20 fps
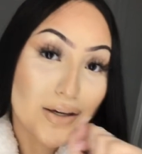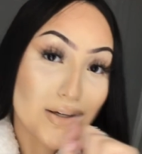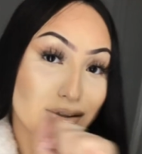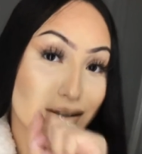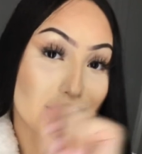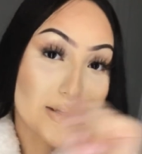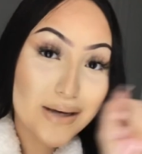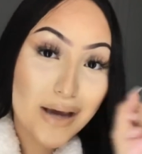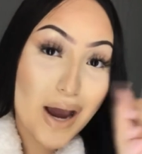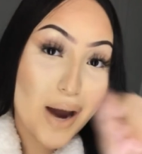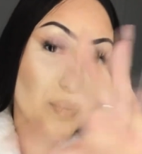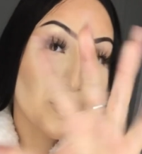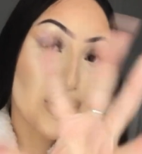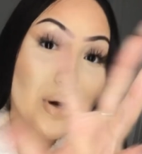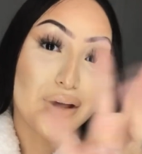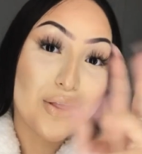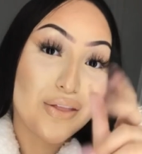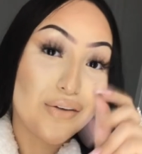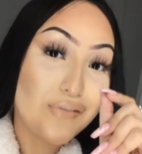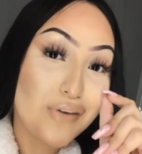camera,
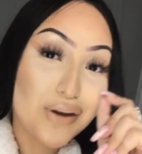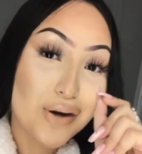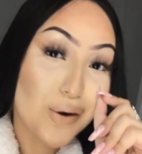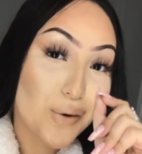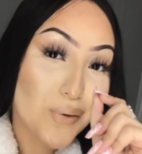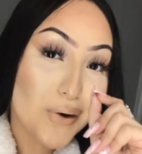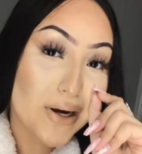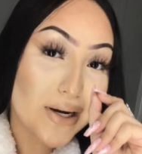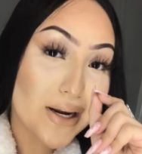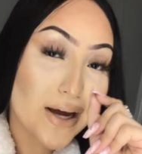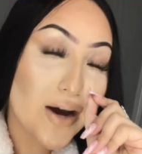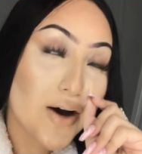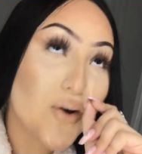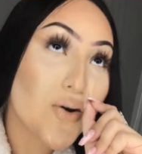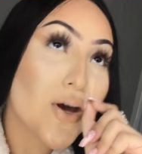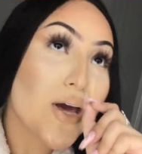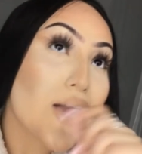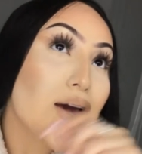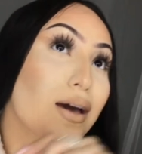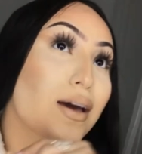the video right now,
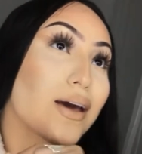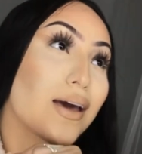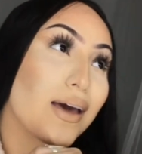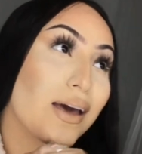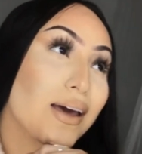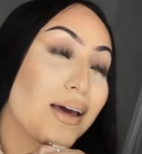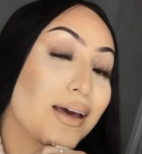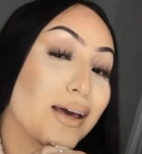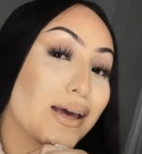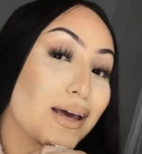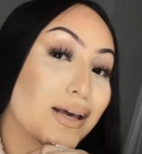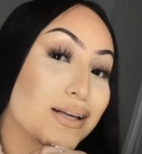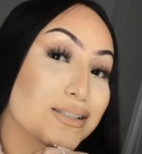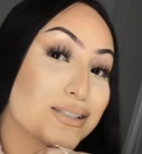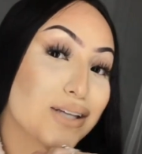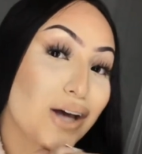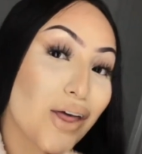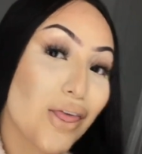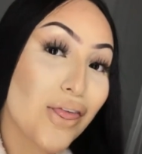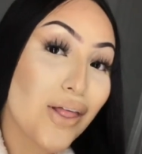it is
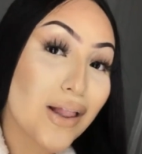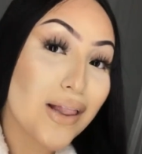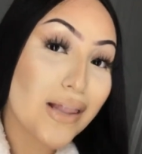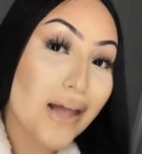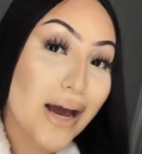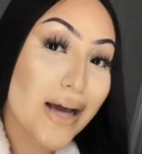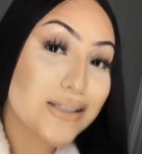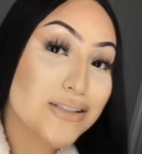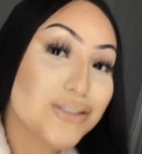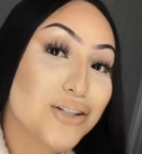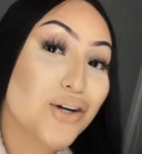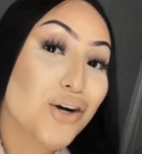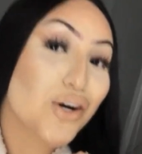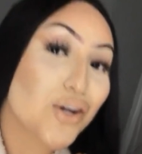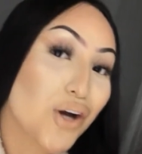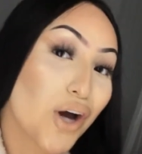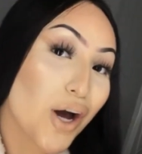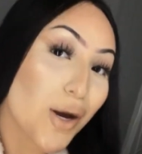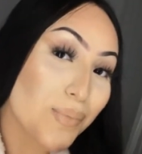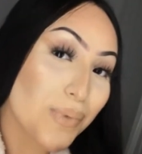the lights that are
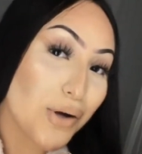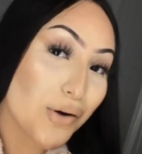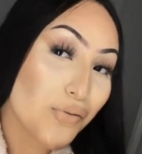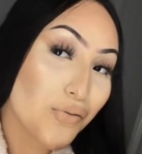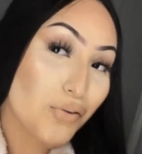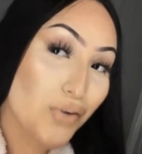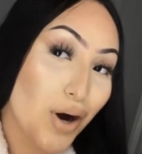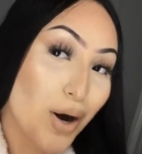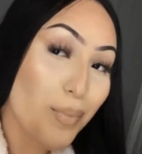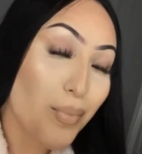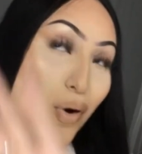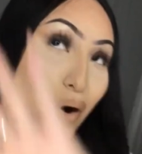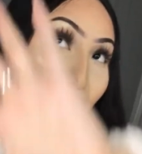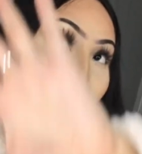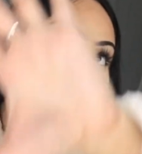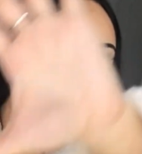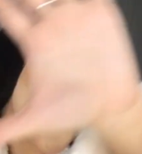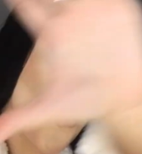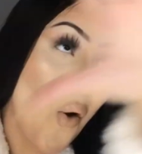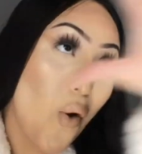coming from
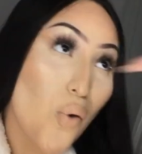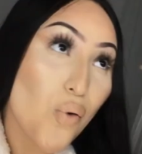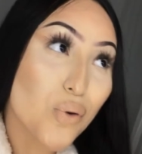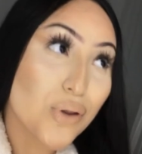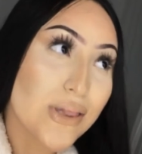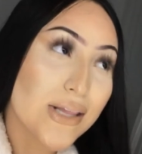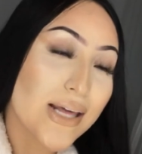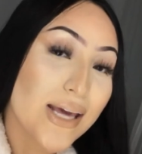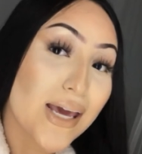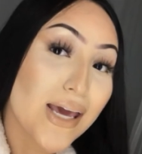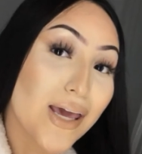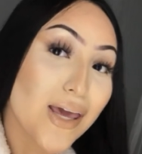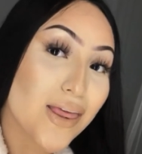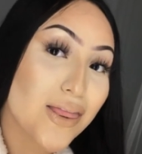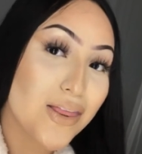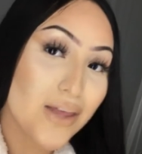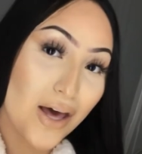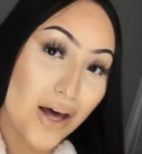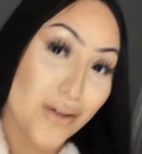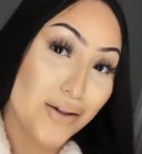only the
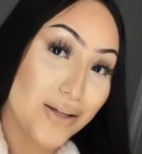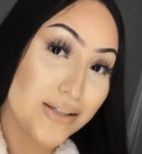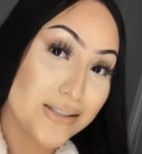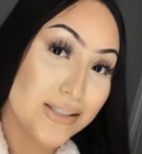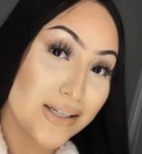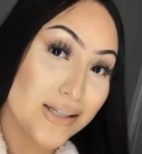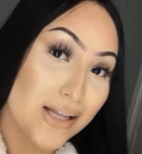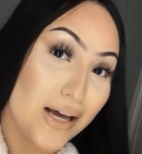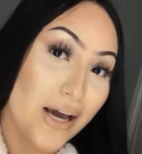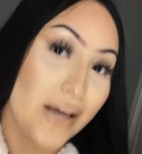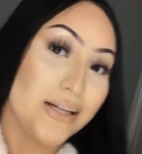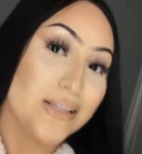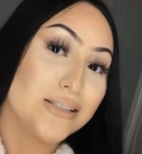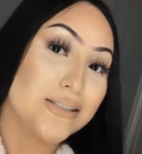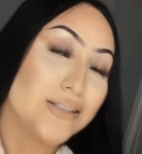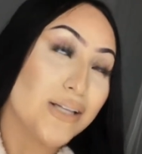LED lights.